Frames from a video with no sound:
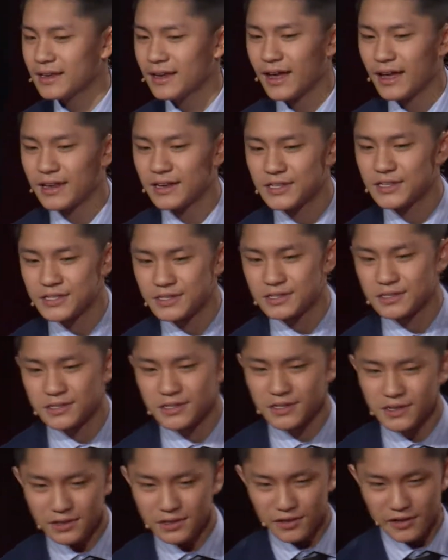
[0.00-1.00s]
and he
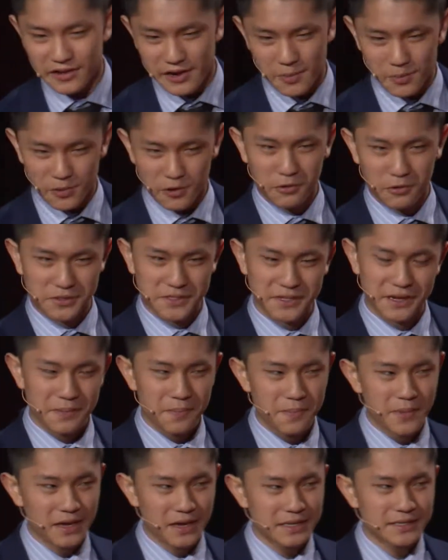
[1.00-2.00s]
took a look at our prototype,
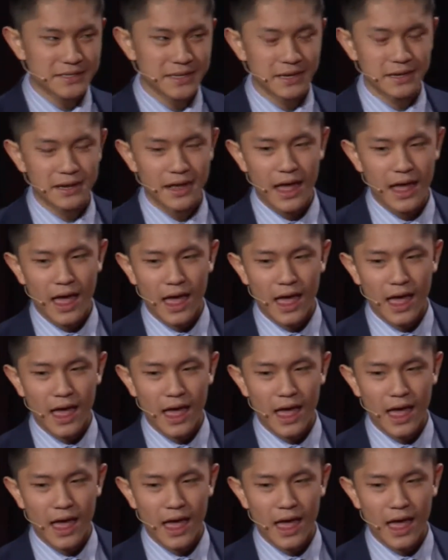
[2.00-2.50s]
and he said,